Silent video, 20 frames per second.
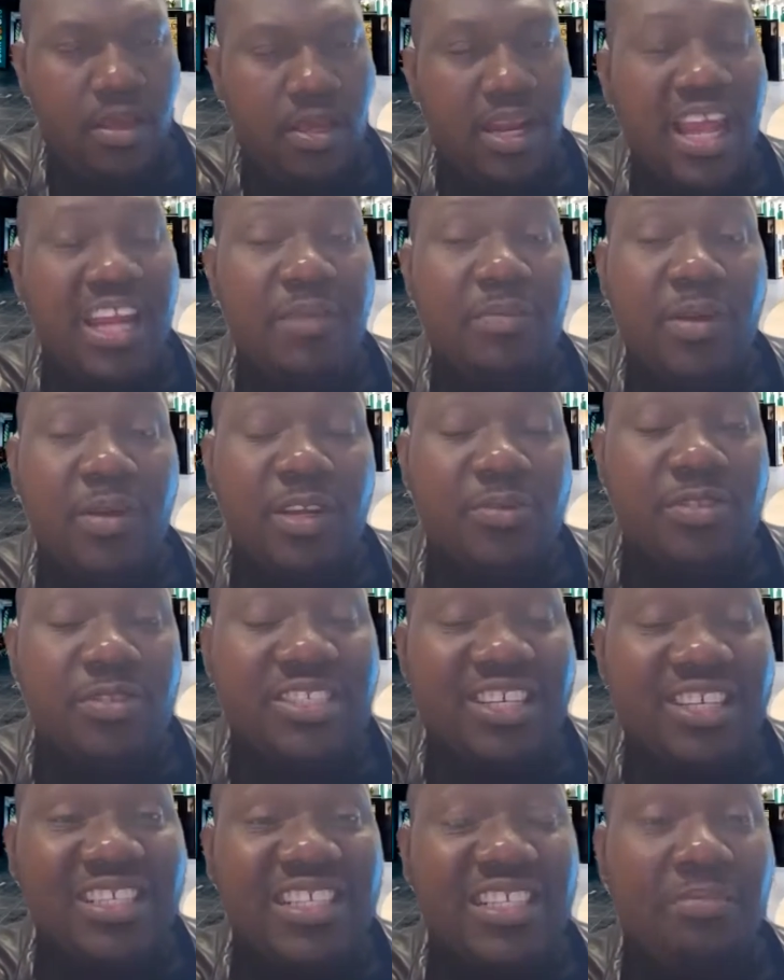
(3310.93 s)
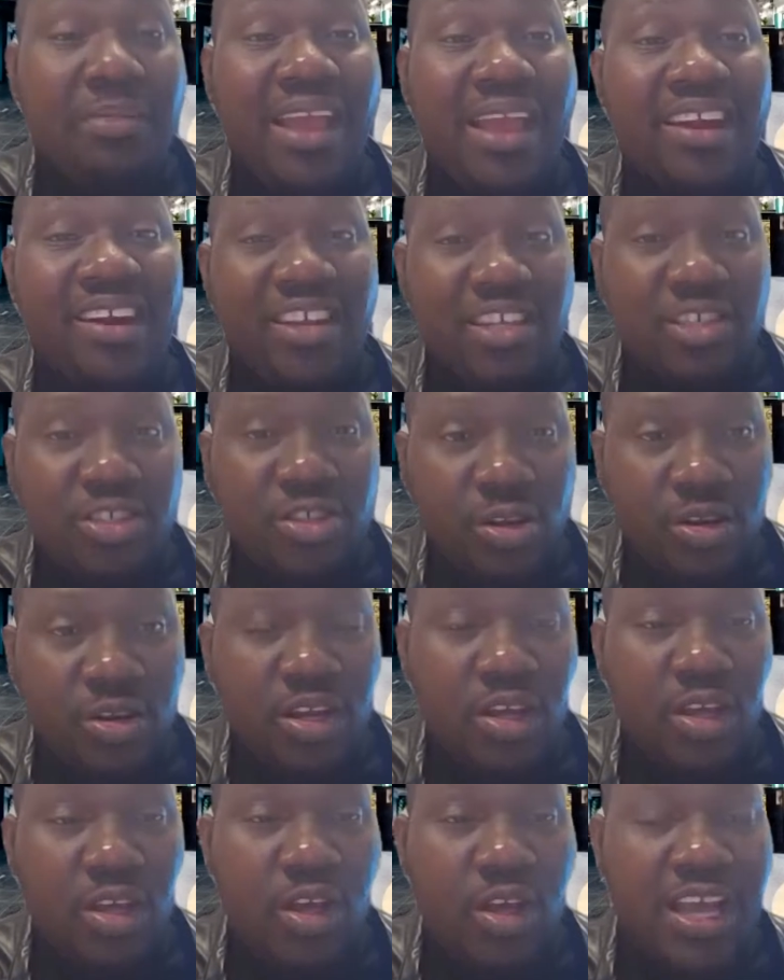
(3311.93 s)
Anybody who's interested in migration,
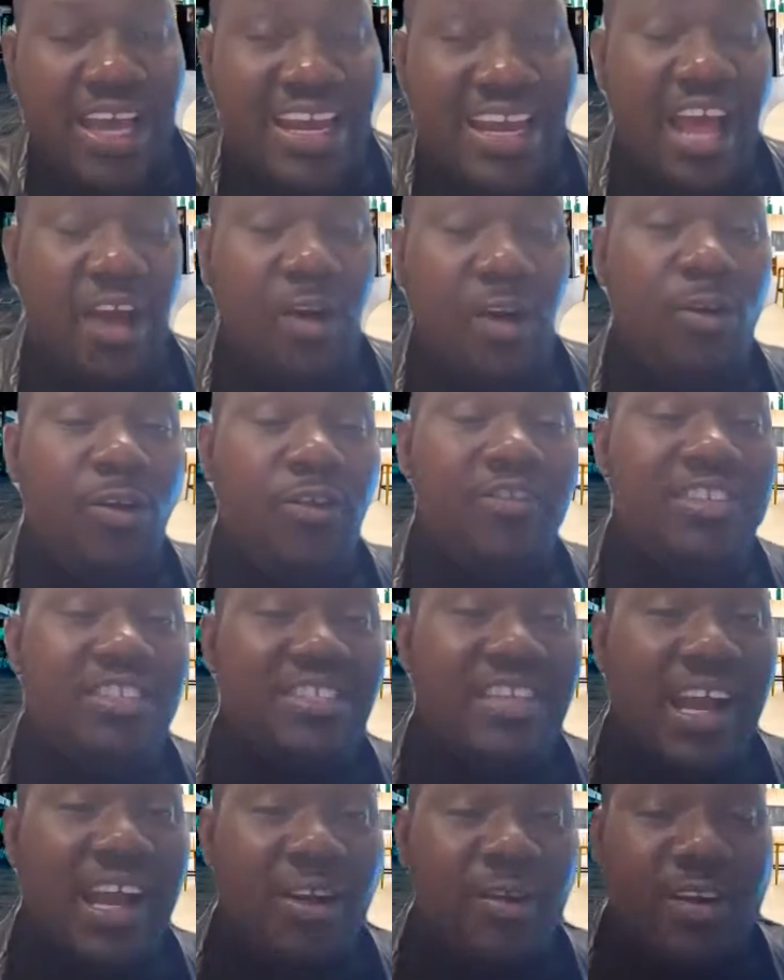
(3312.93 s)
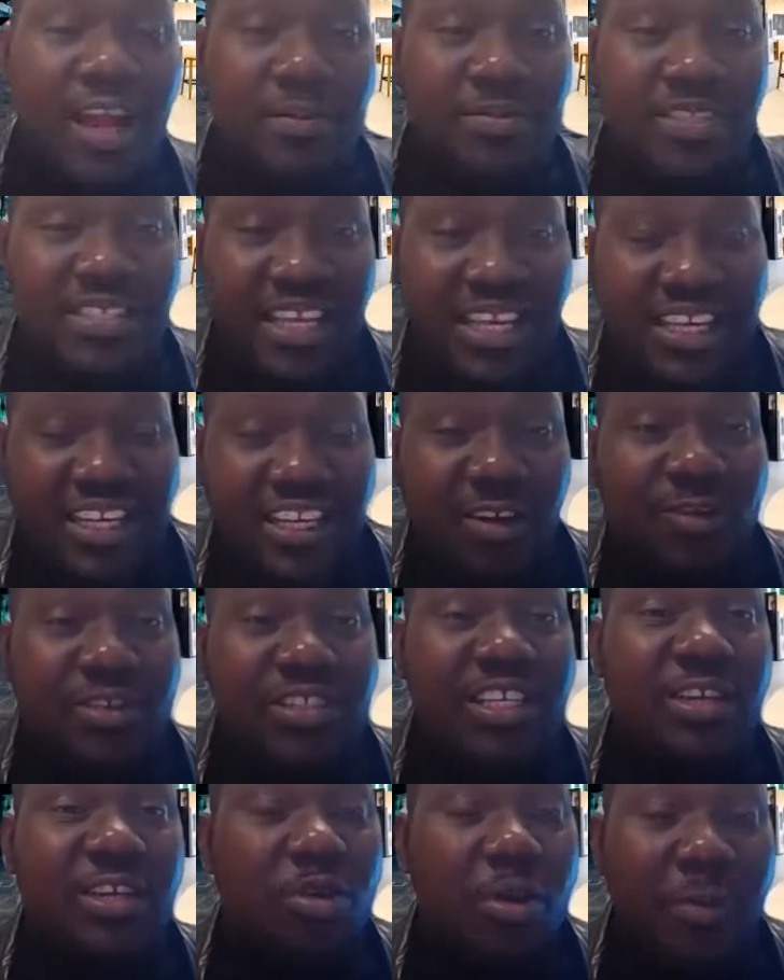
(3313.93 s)
that all of this jargon I'm saying, he
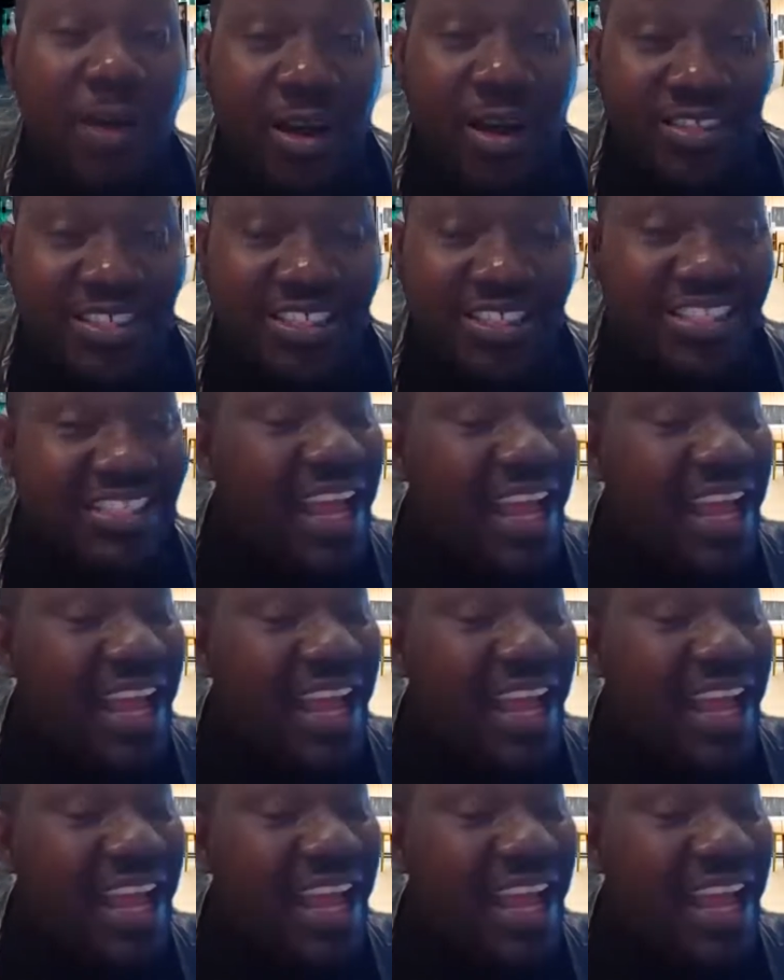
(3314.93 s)
doesn't know about it.